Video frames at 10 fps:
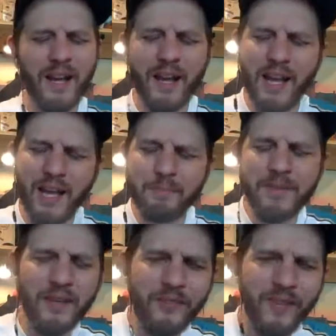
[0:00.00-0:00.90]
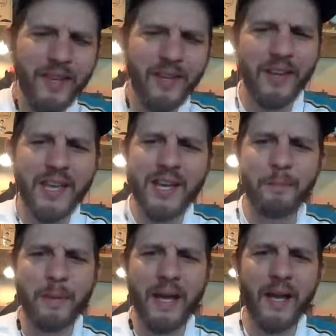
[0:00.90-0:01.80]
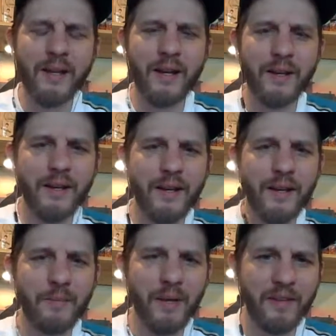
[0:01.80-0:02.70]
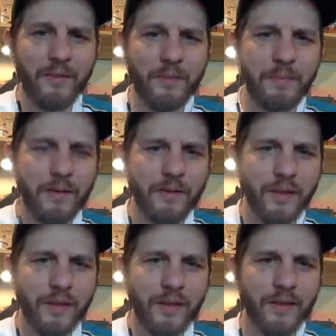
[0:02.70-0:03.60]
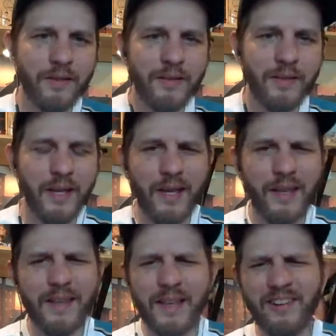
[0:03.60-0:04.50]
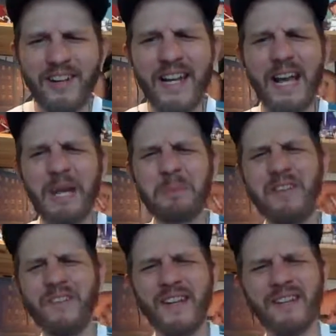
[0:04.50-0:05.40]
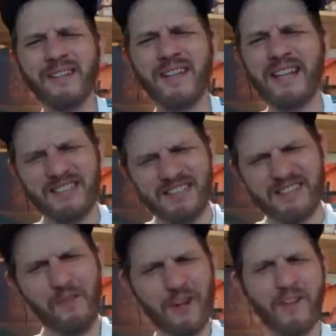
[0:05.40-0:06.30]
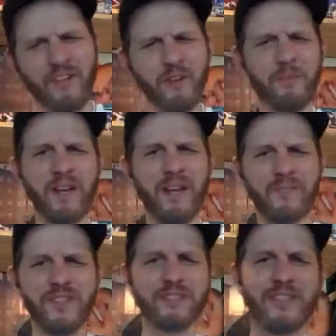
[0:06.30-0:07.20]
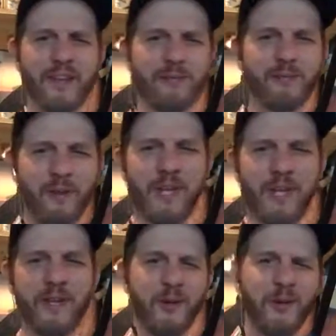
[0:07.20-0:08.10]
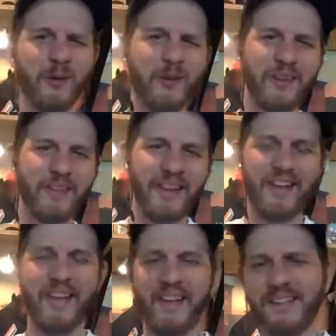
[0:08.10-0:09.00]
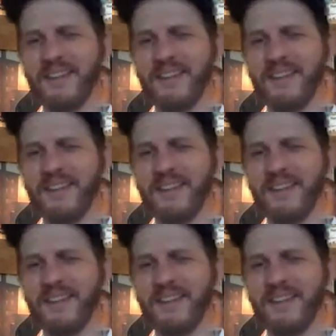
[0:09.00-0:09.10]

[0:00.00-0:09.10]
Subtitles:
I'm definitely going to cut back on my football leagues. Like, I think right now I'm even in like 7 of them that have just like renewed and like,